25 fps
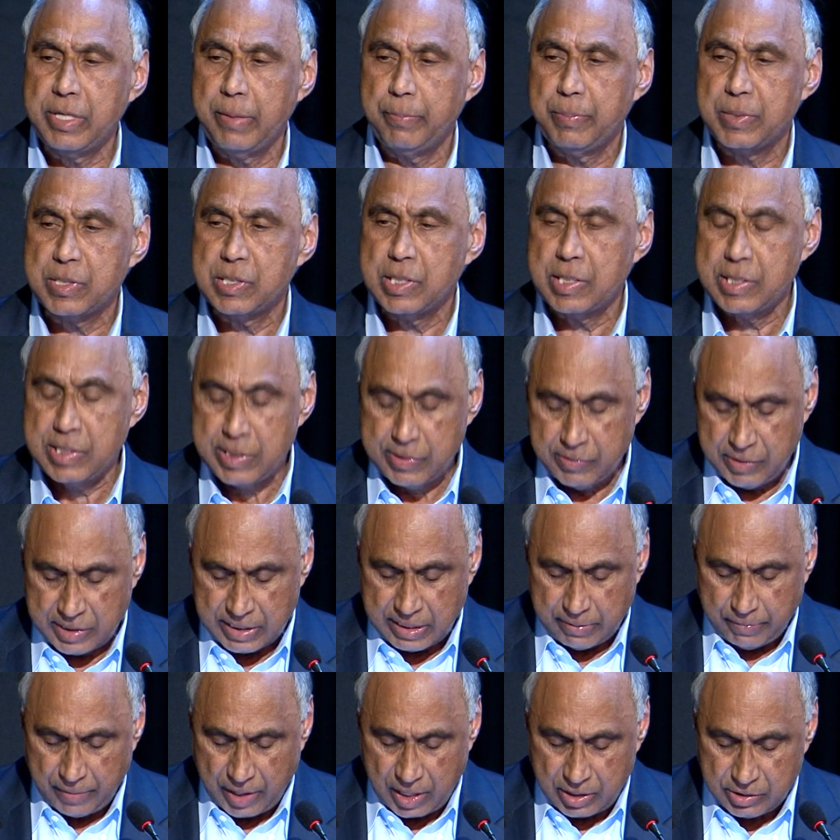representative
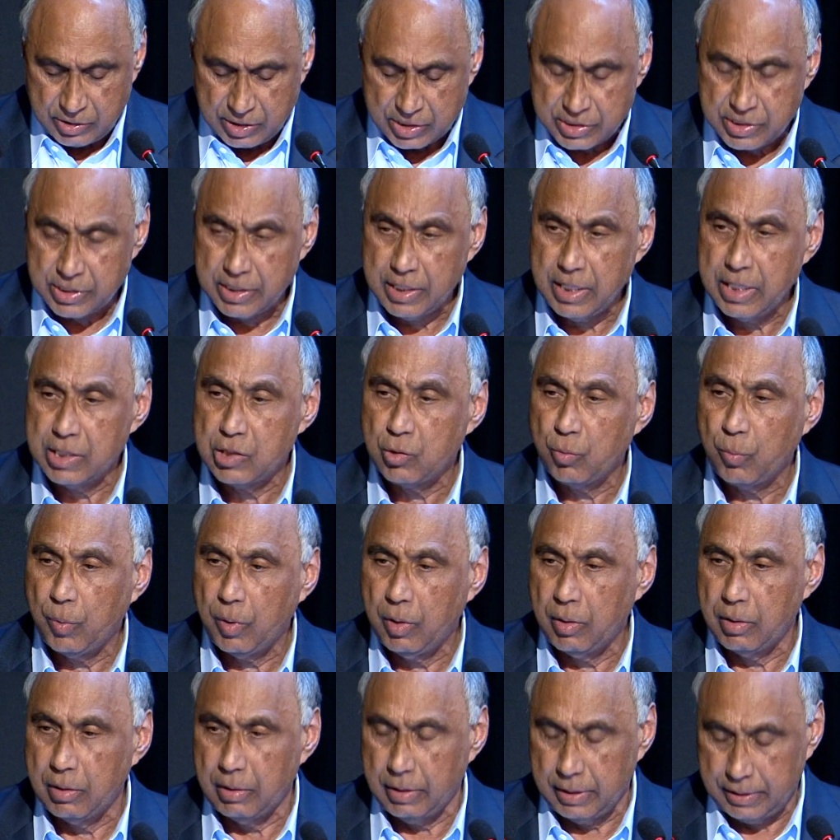democracy in the
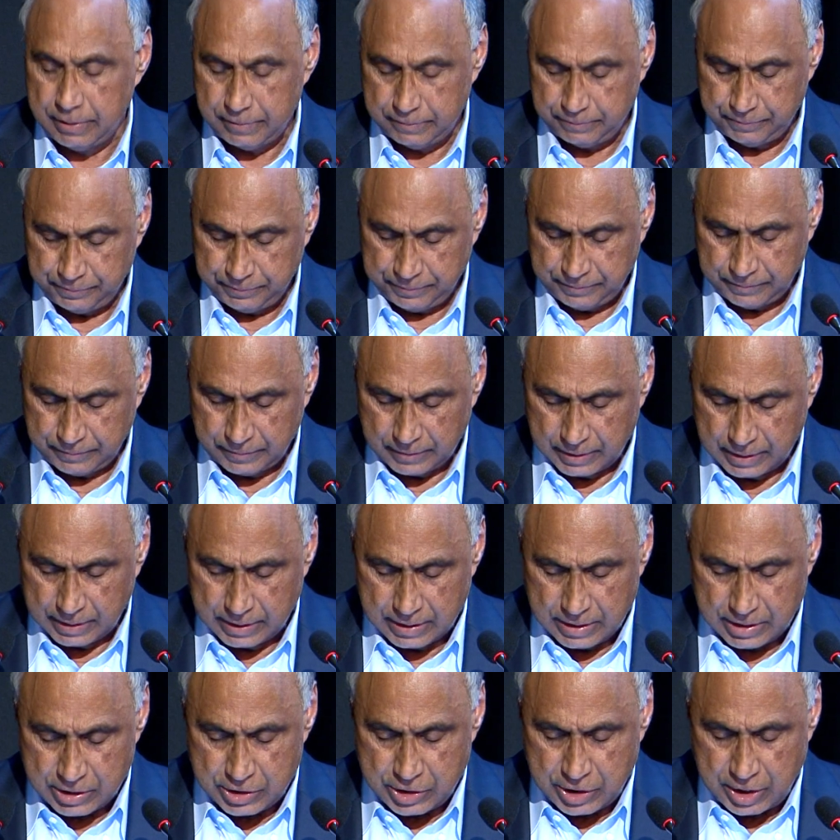world.
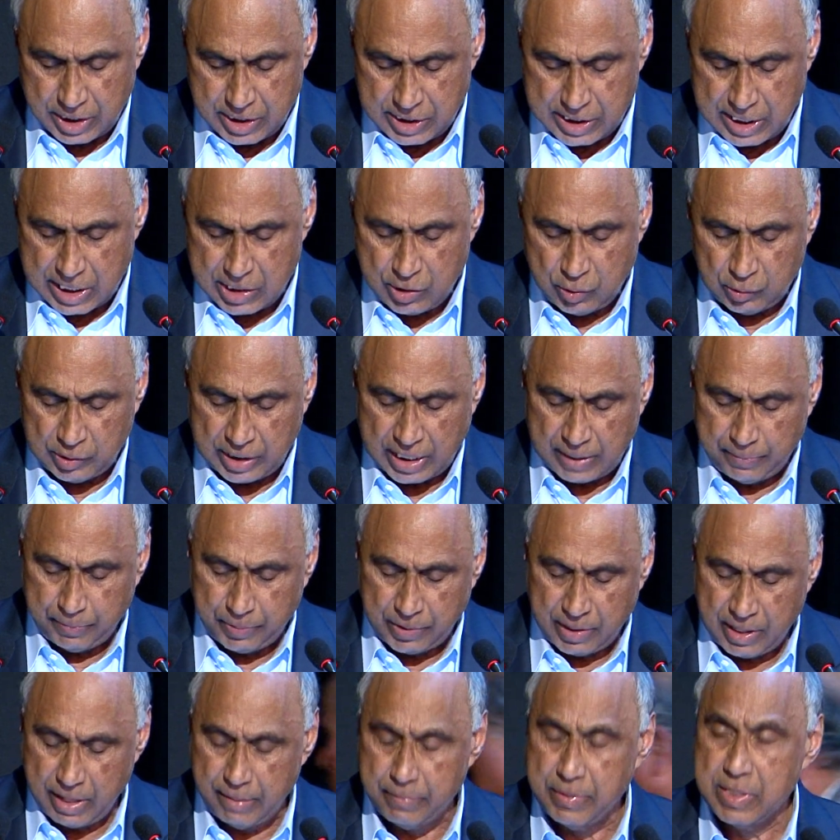Centered to that
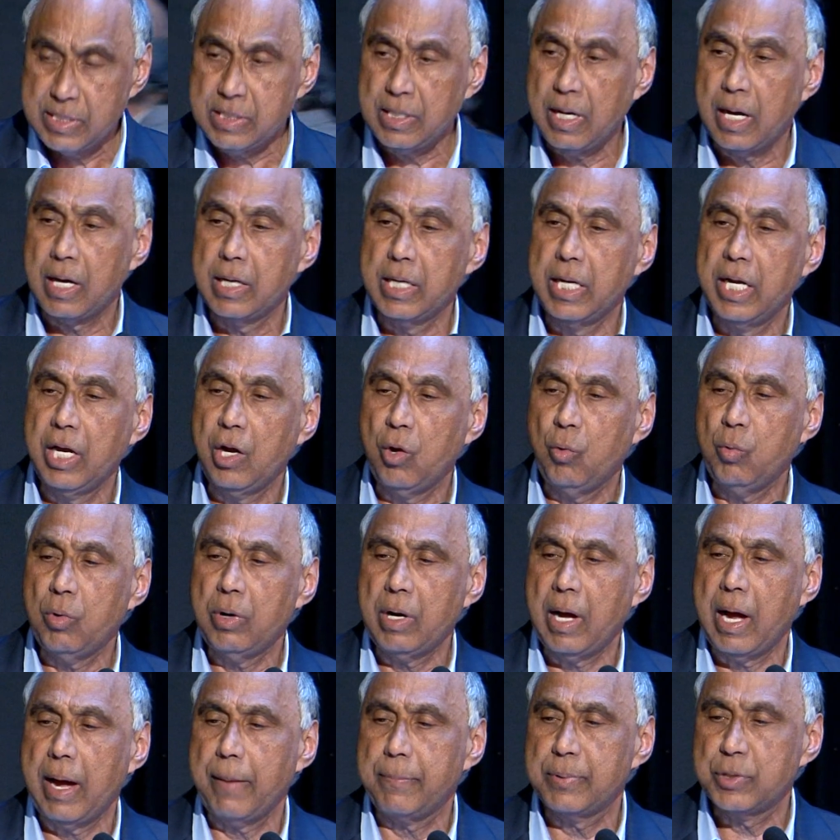promise are equal
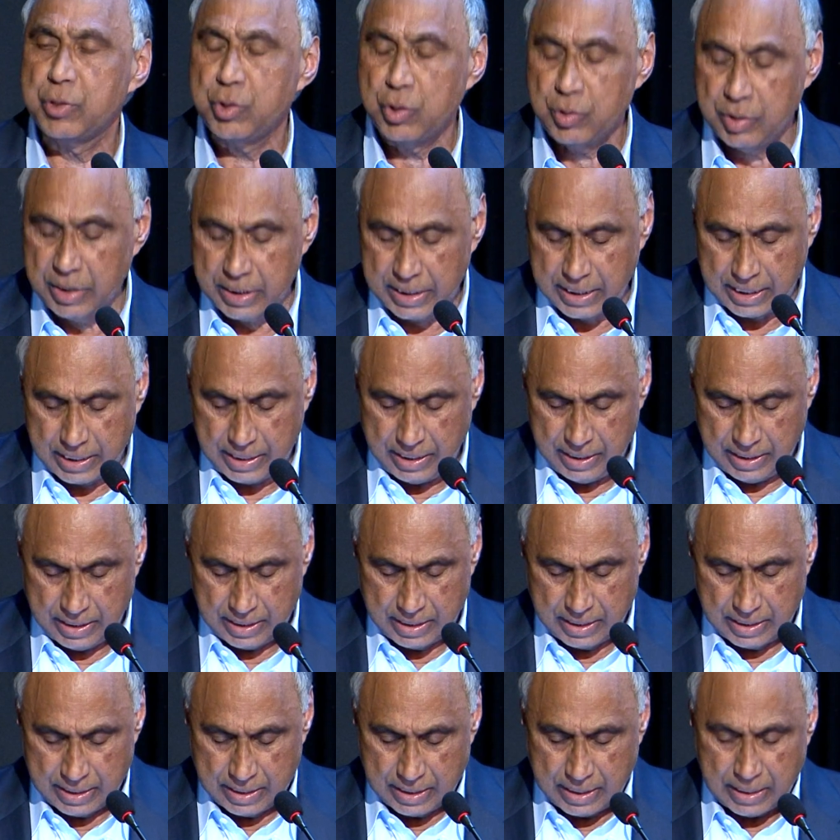opportunity
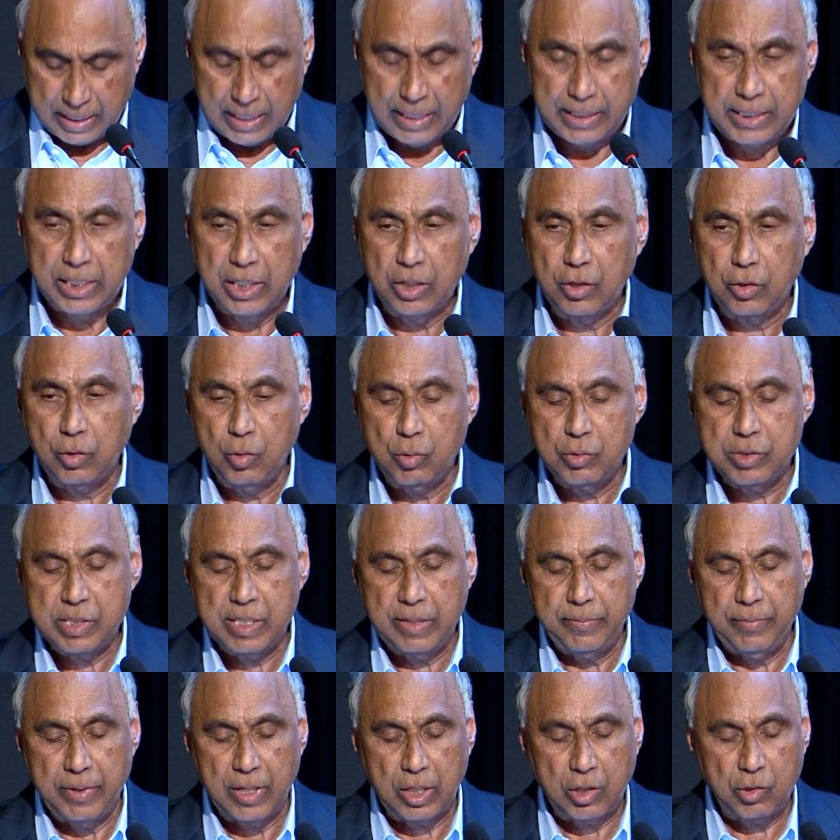and
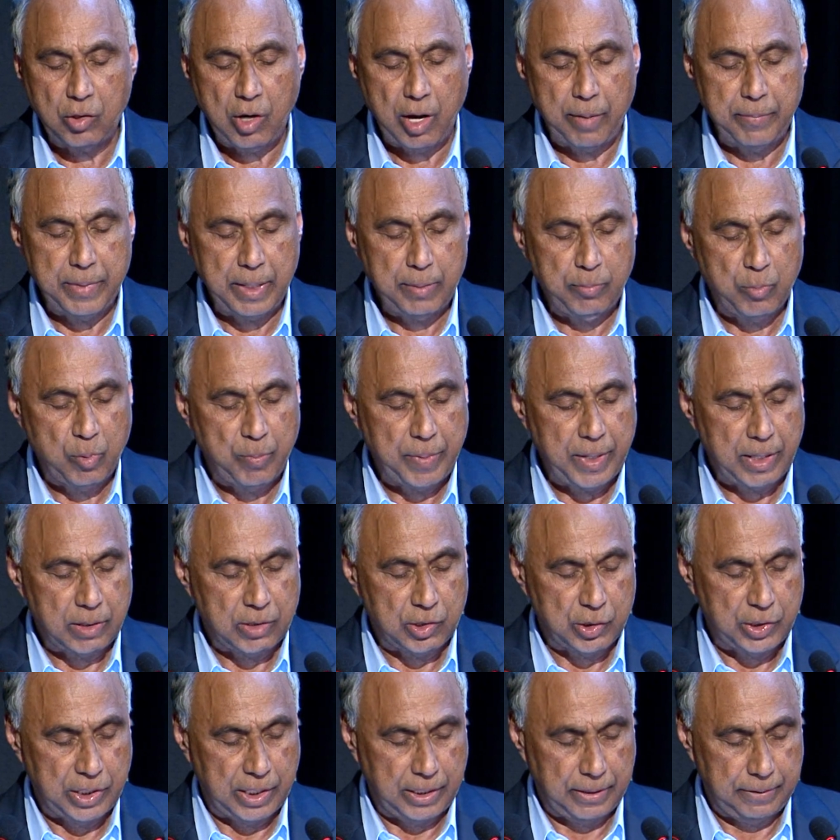inclusive economic
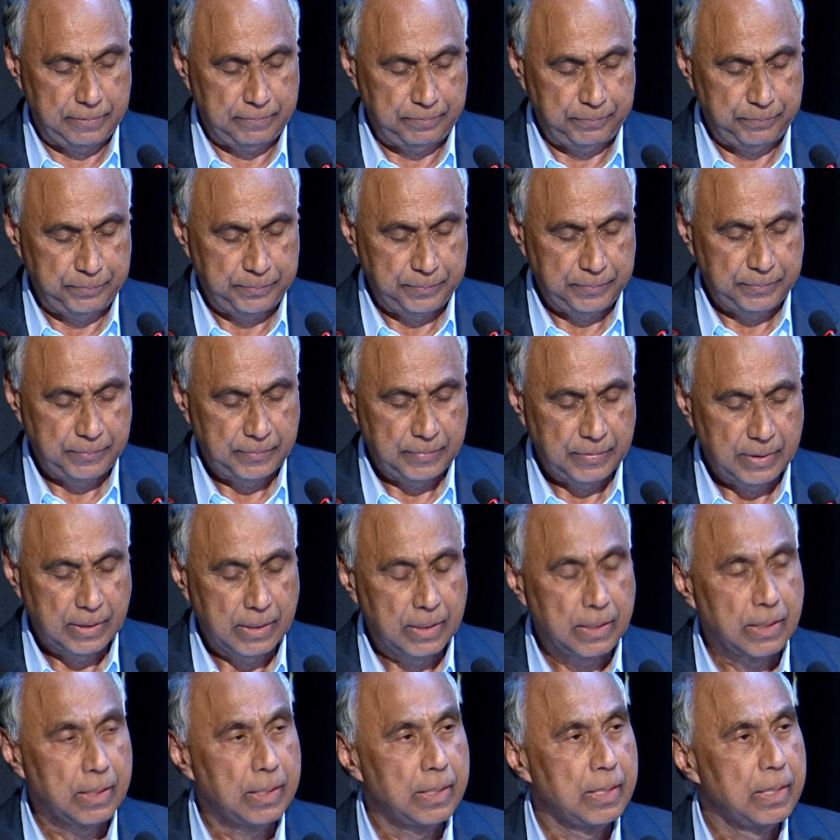mobility.
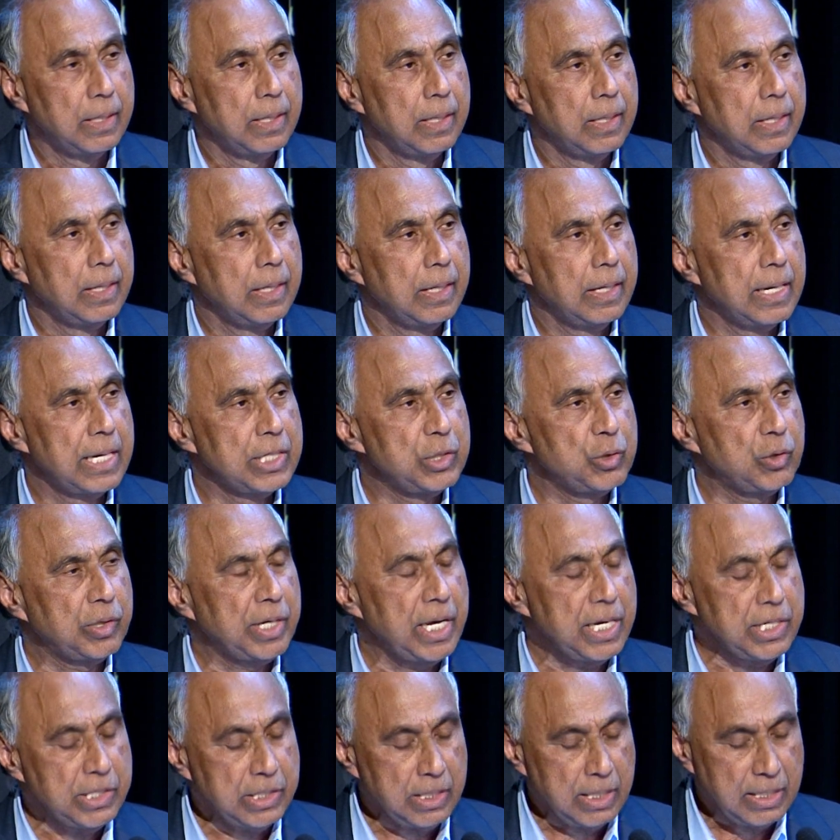
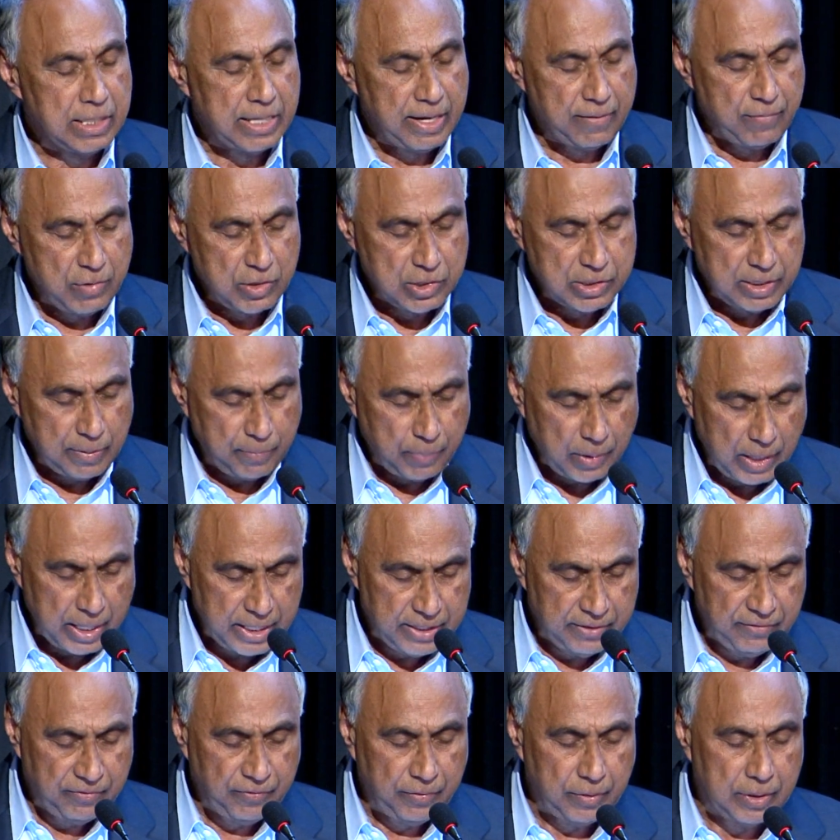Education levels the
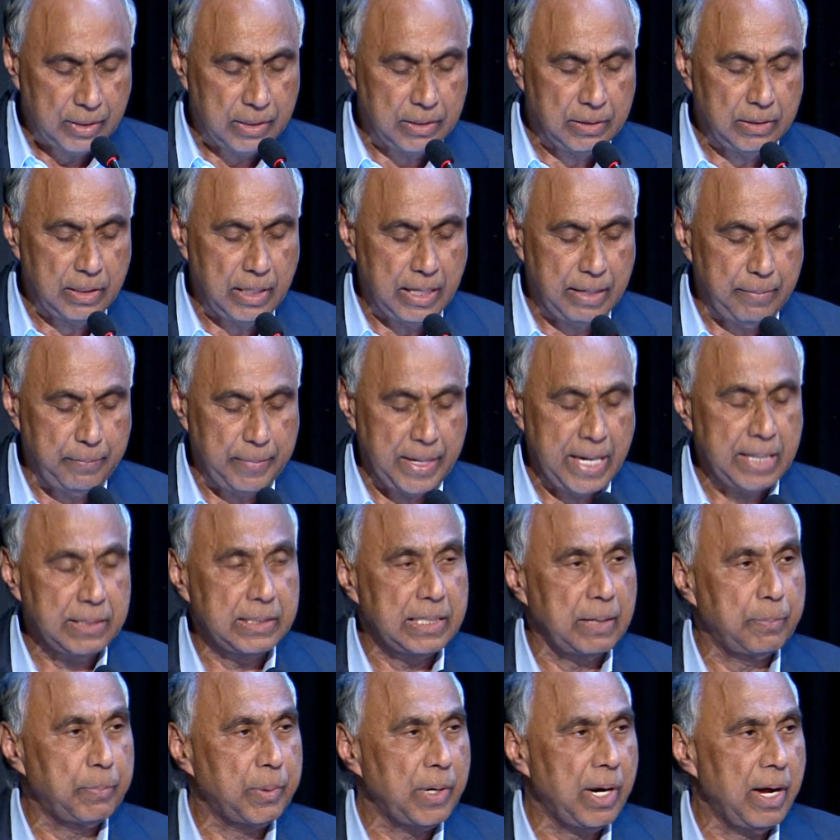playing field and make
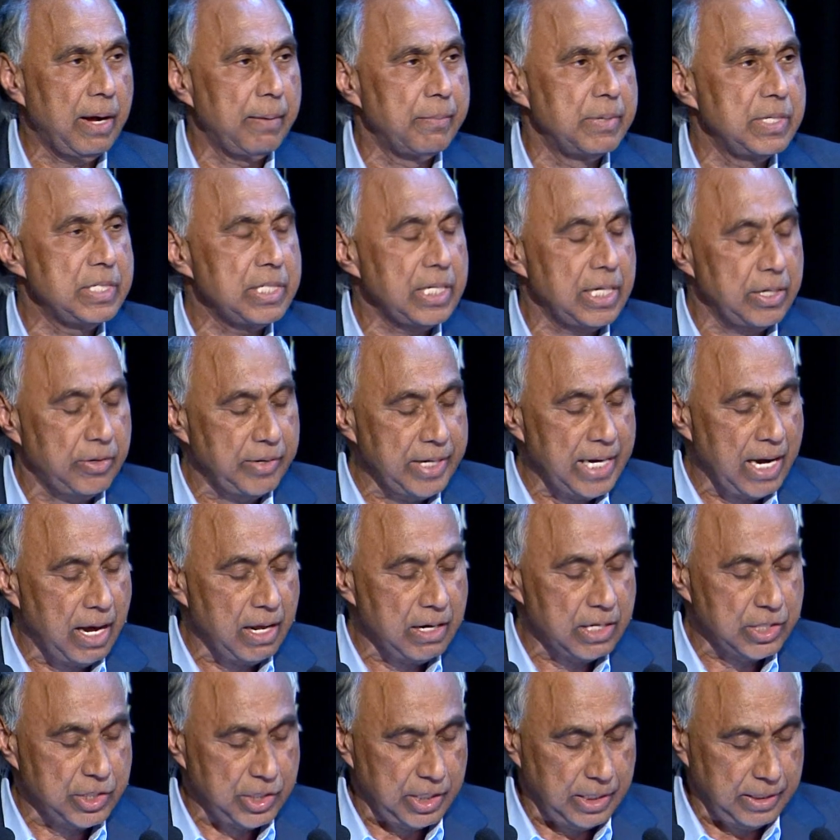that promise a
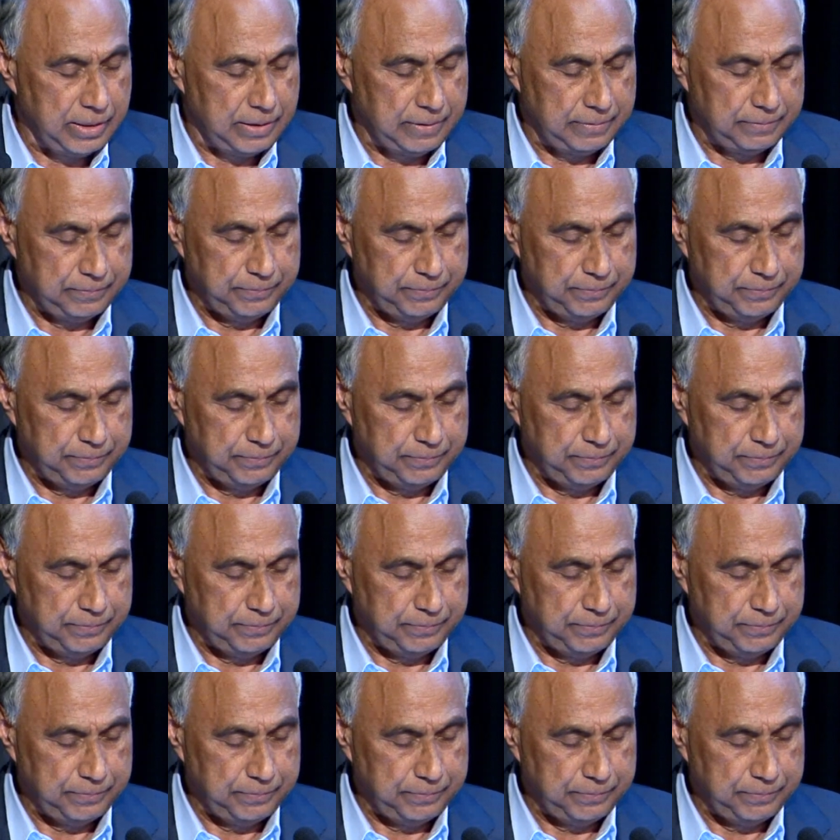reality.